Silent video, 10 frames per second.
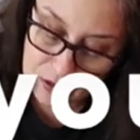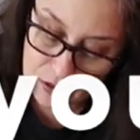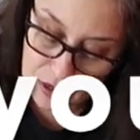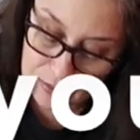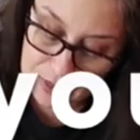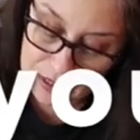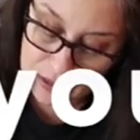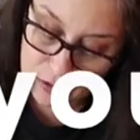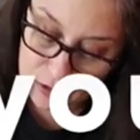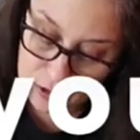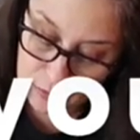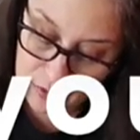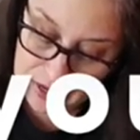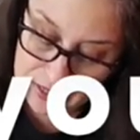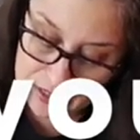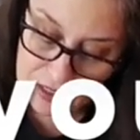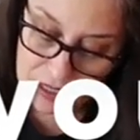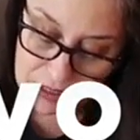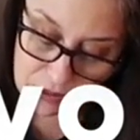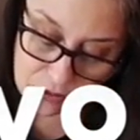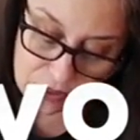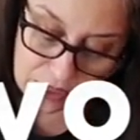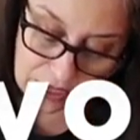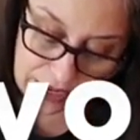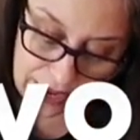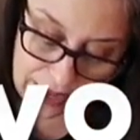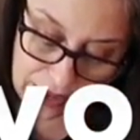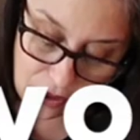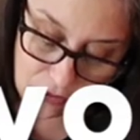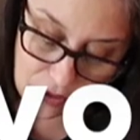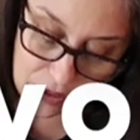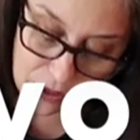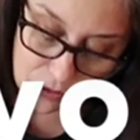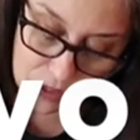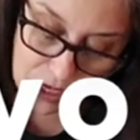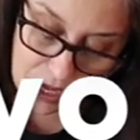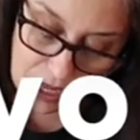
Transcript: So I'm going to use the brightest colors that I have. I'm going to use